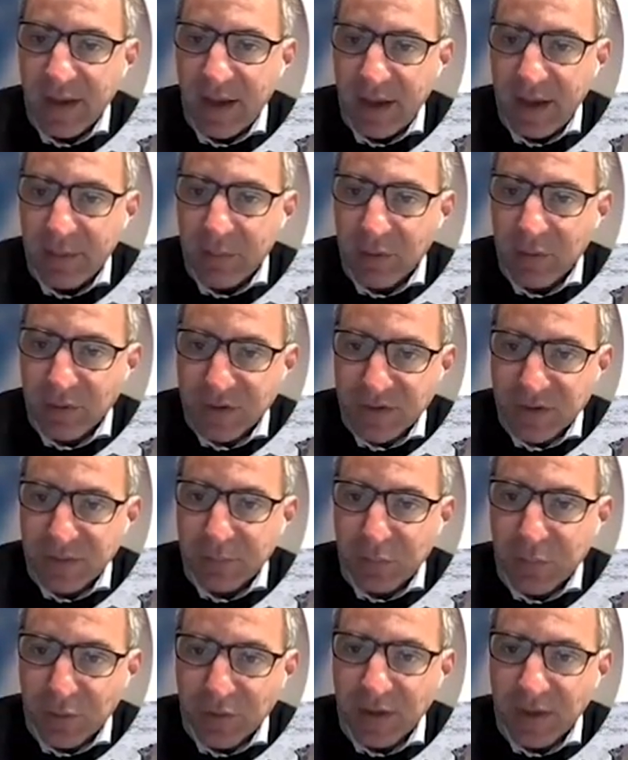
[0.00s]
and most
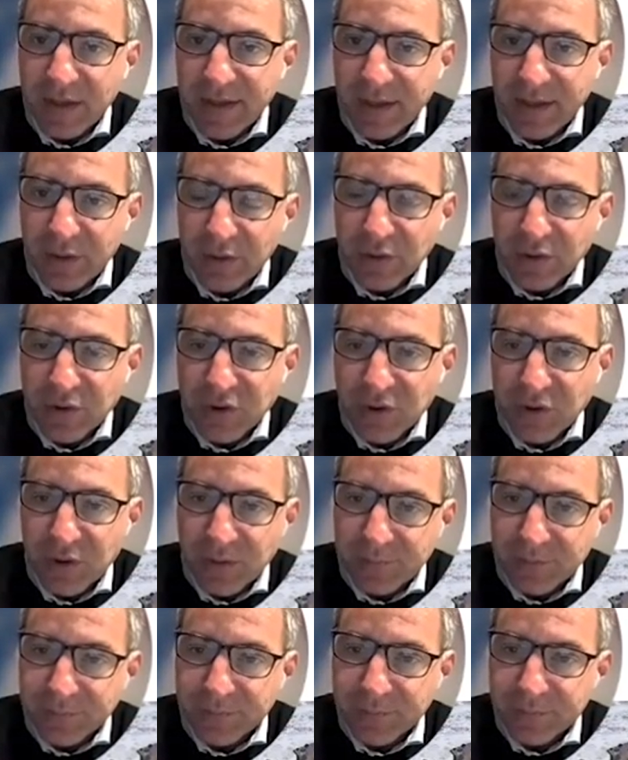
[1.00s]
importantly
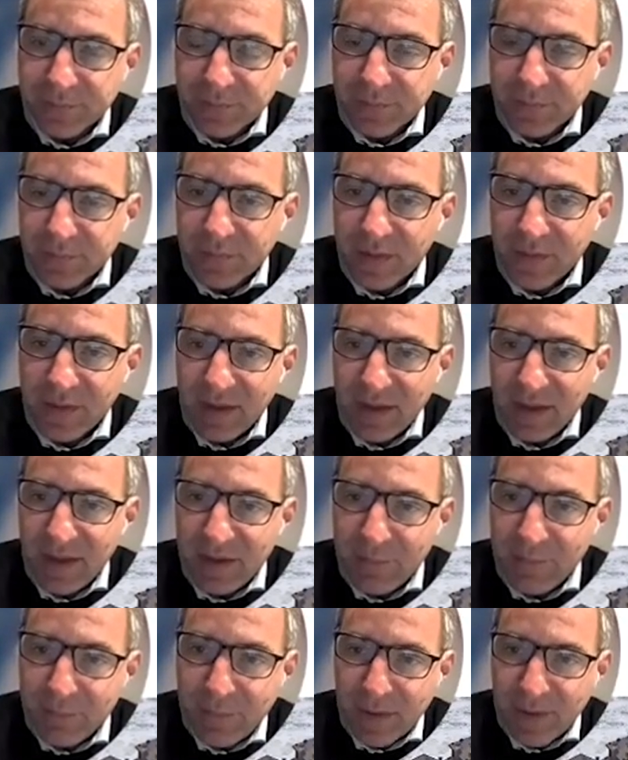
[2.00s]
also
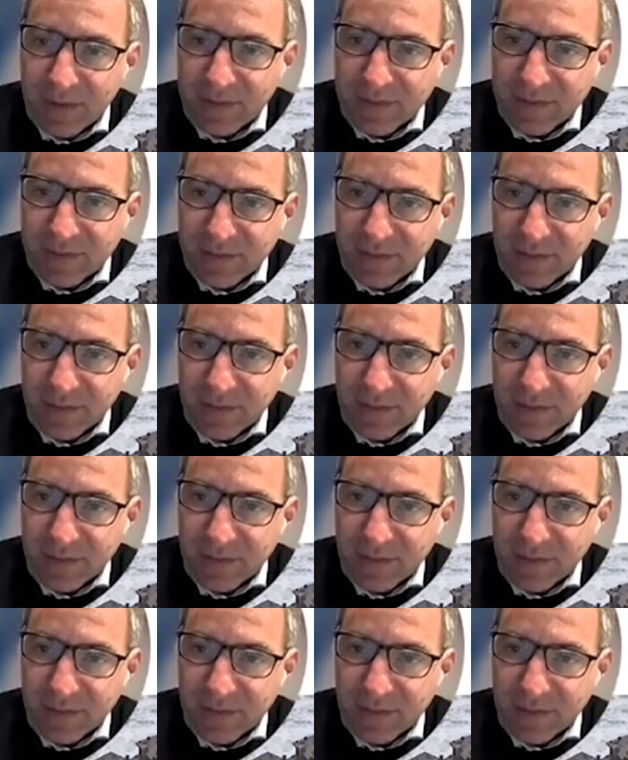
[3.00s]
impacts